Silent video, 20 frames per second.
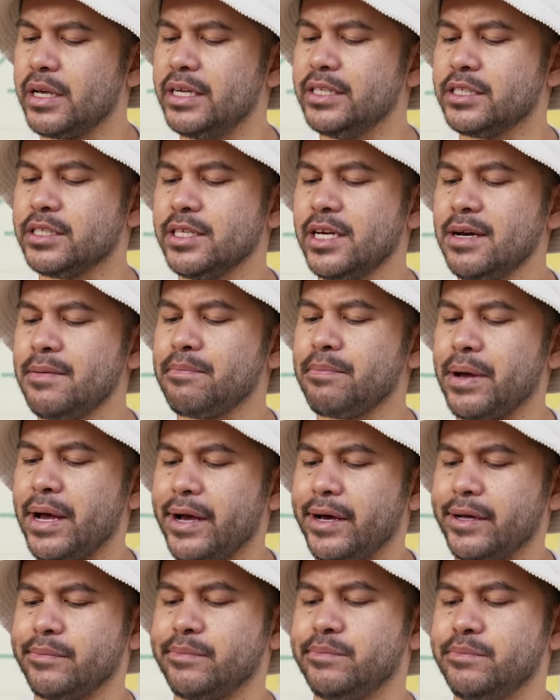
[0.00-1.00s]
It's not
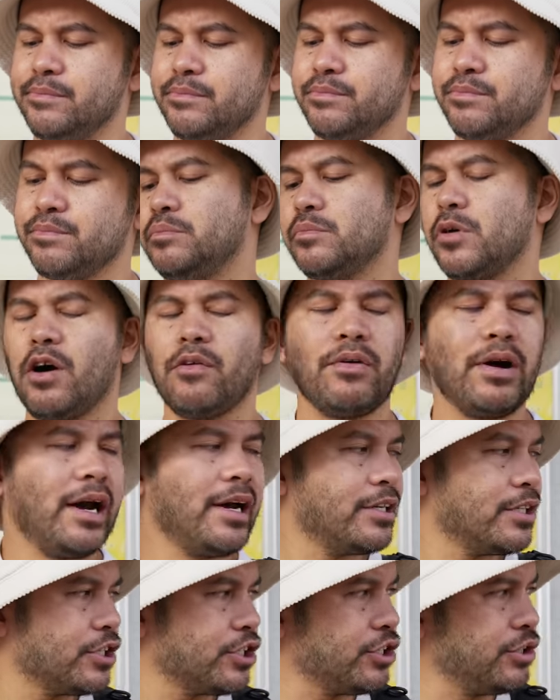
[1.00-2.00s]
bad. If I
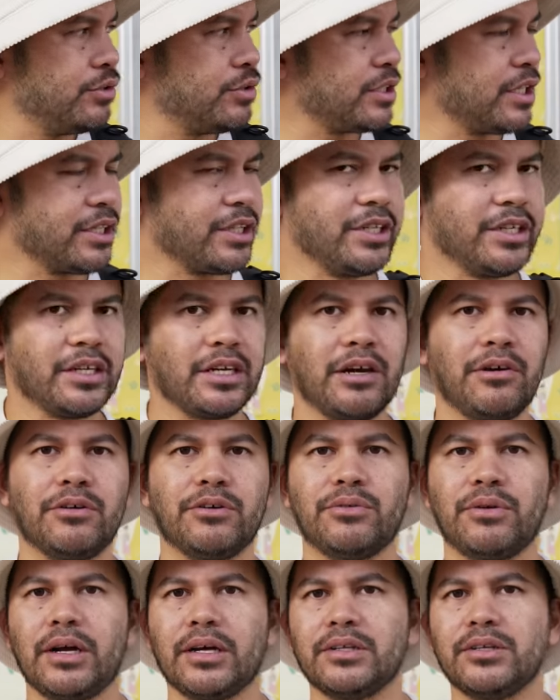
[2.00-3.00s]
had to choose, I think I
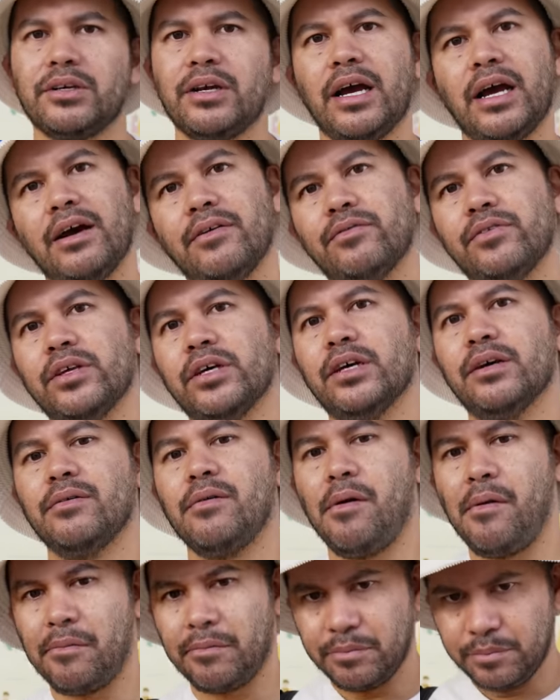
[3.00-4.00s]
would rather have the
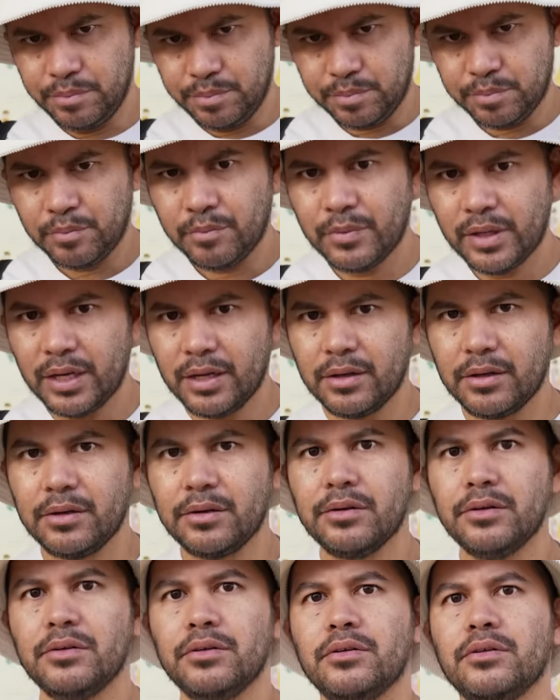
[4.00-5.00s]

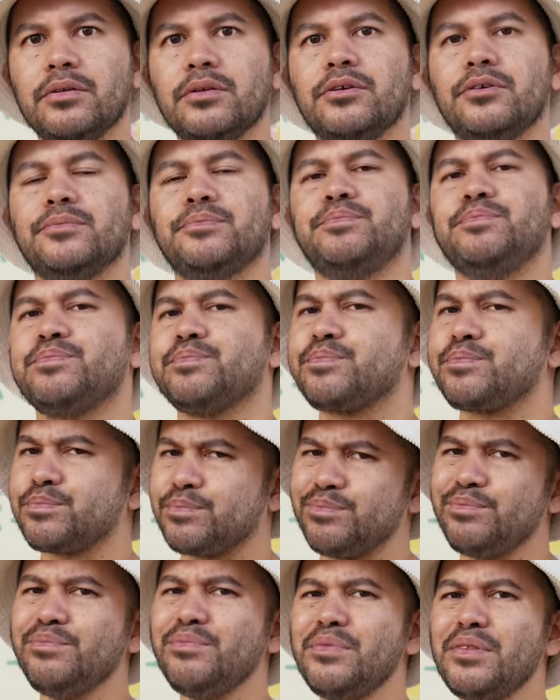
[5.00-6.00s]
little
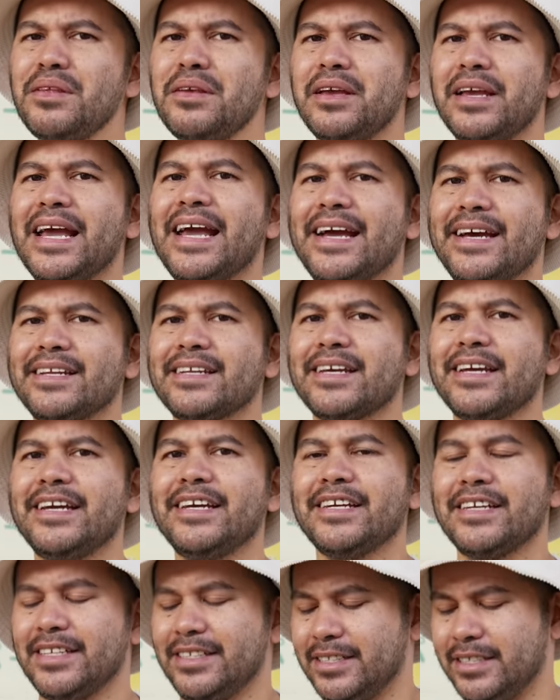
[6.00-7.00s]
canned
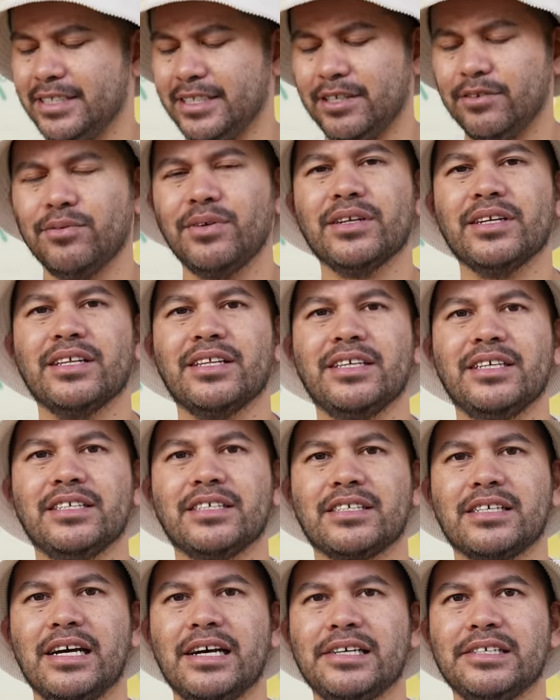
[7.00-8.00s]
cake instead of one of
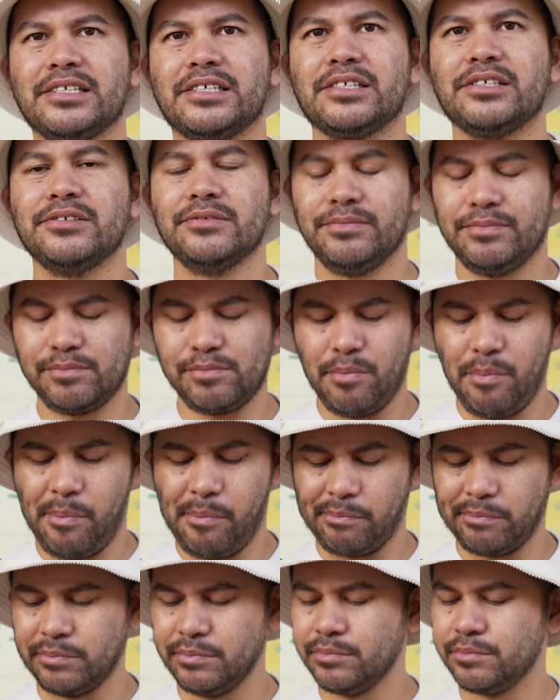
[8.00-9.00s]
these guys. Ah.
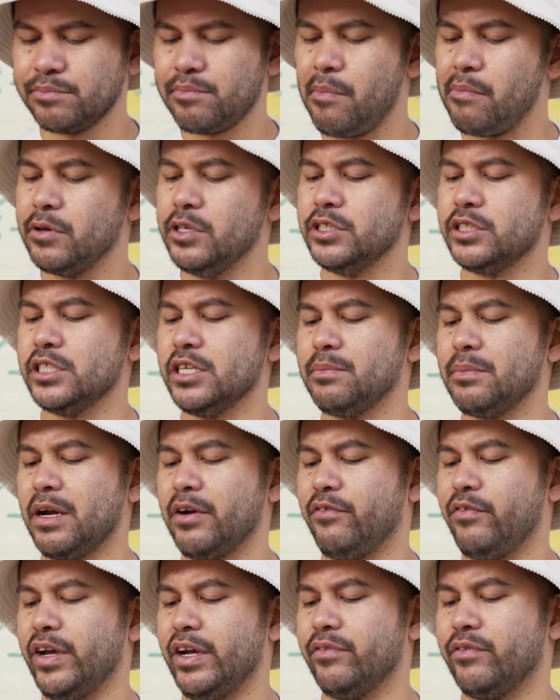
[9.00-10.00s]
Mm-hmm. It's not
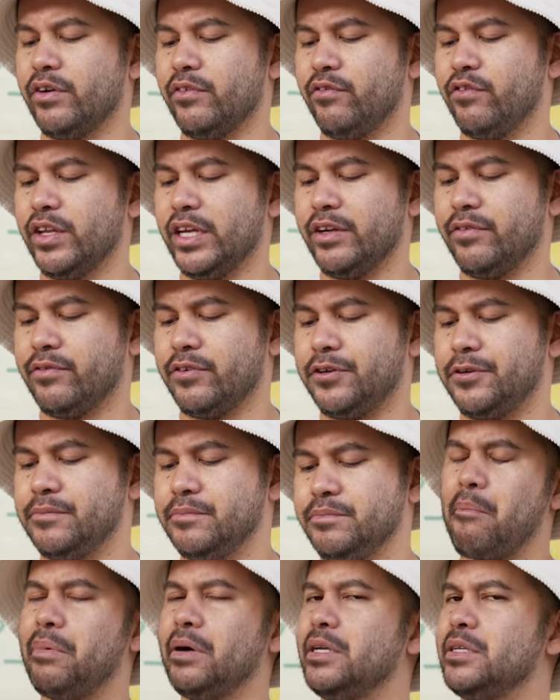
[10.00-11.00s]
my favorite flavor,
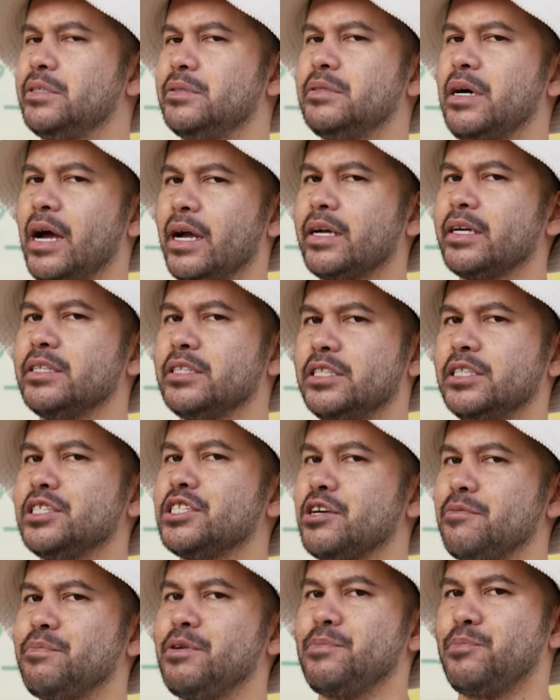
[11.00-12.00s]
but it, I can see
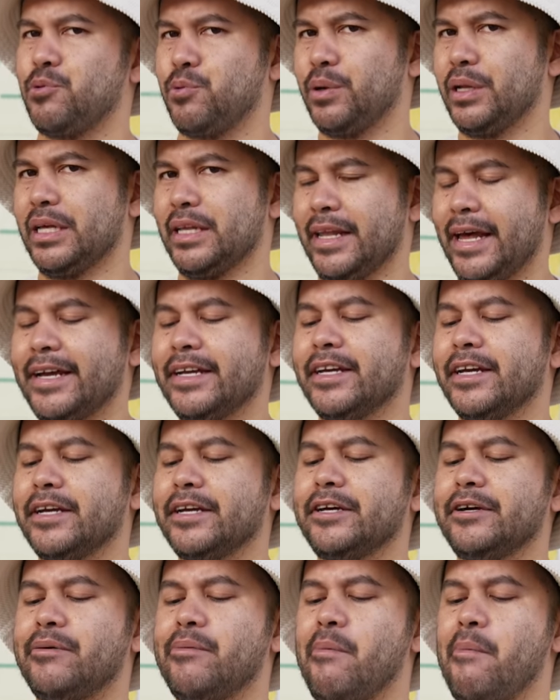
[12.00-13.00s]
some people really liking
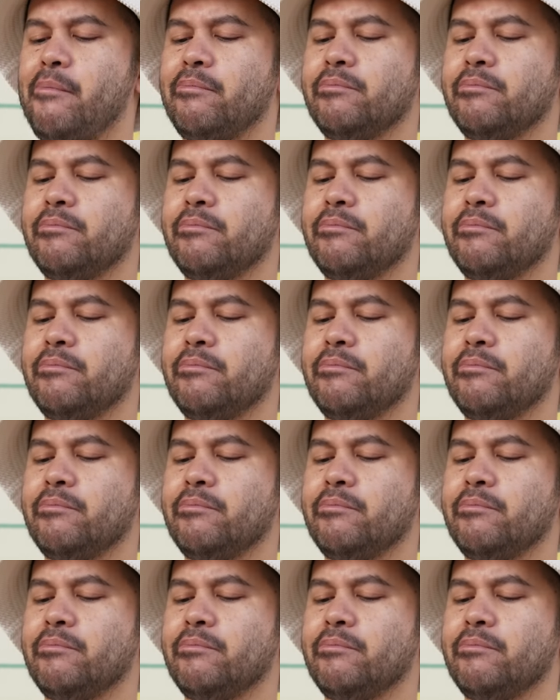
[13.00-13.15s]
it.